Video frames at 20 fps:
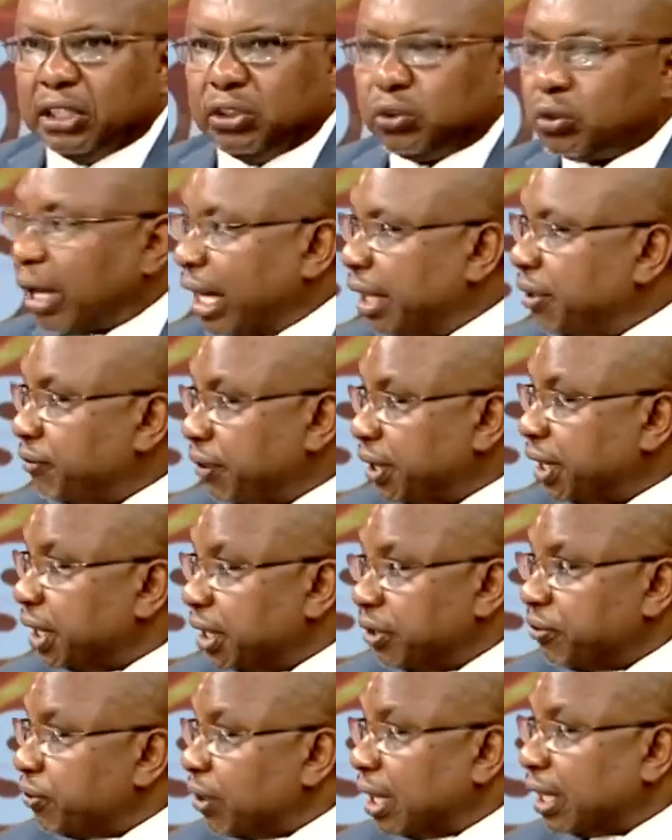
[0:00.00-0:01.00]
driving,
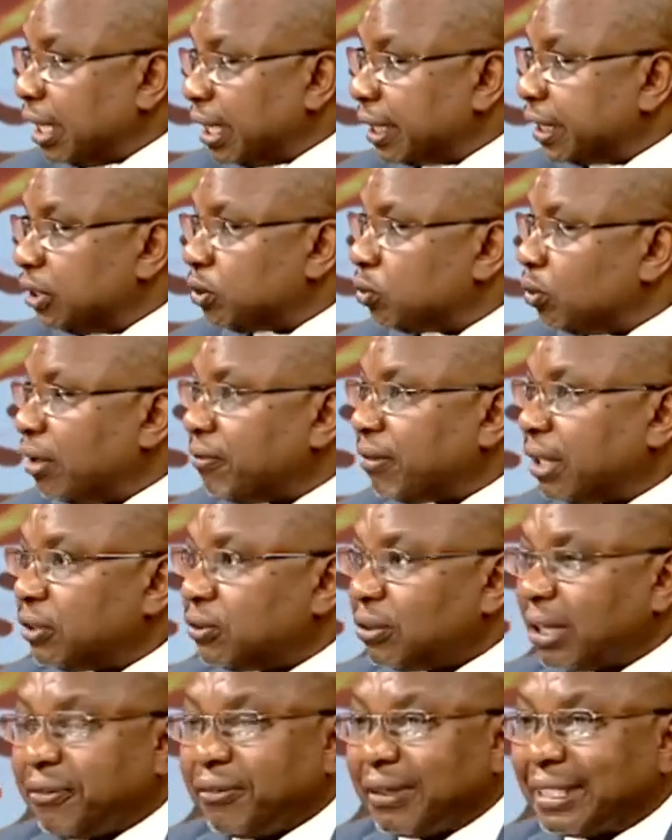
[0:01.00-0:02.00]
if you are lucky to have a
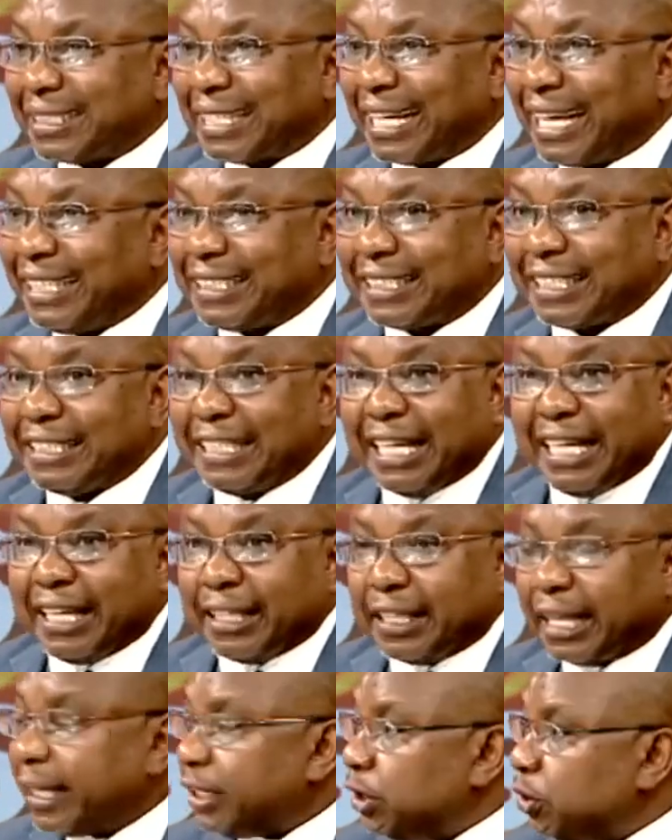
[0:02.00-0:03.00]
driver's license.
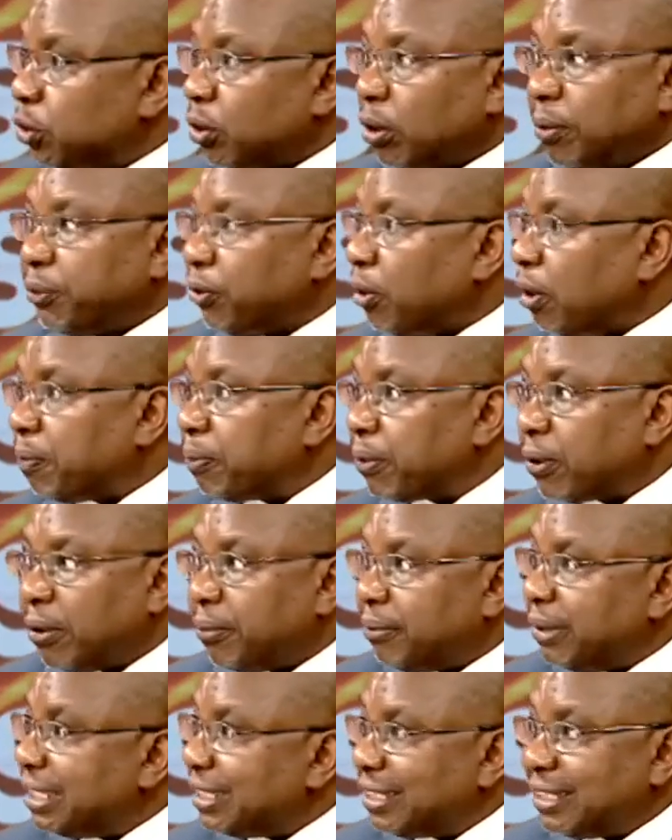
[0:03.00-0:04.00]
That job you are
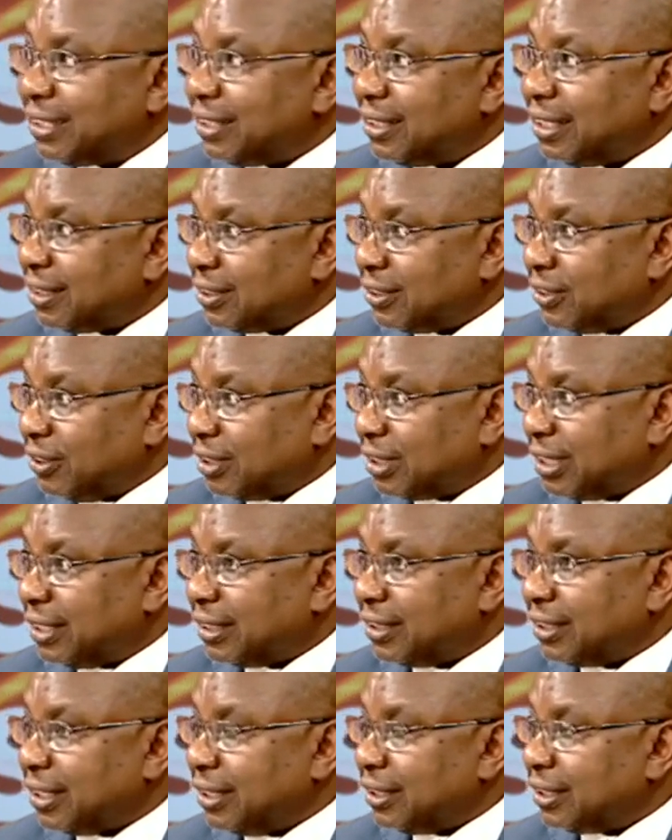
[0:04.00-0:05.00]
promised does not
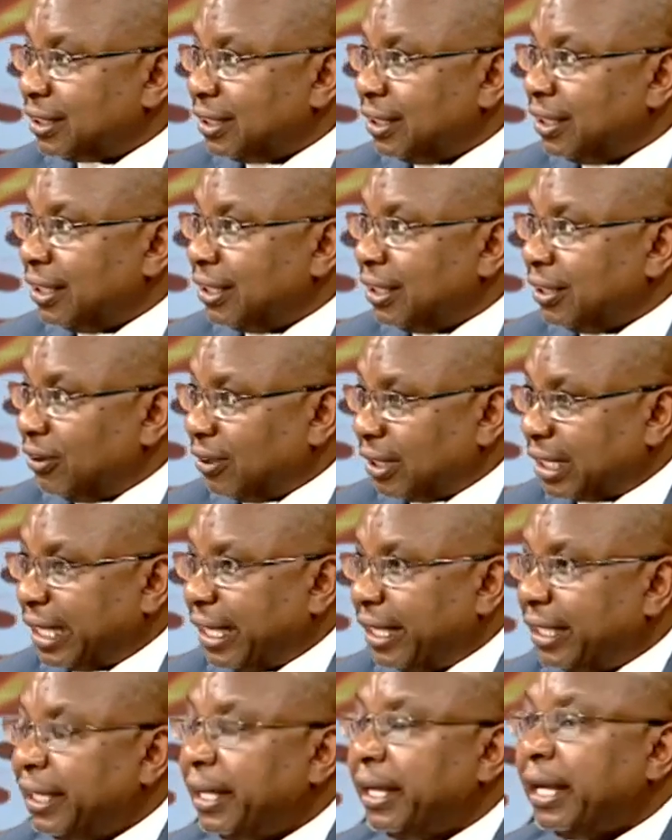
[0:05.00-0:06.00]
exist,
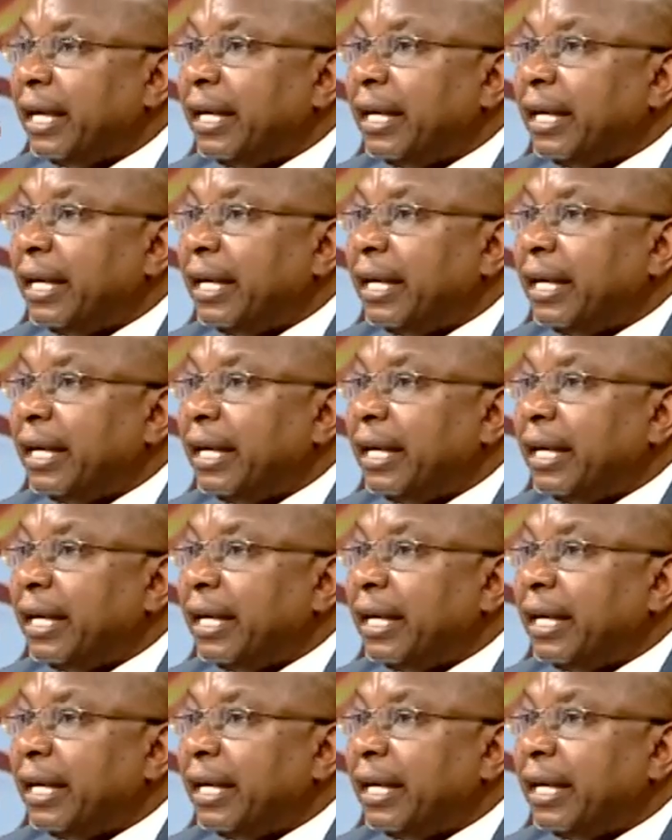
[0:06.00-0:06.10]
okay?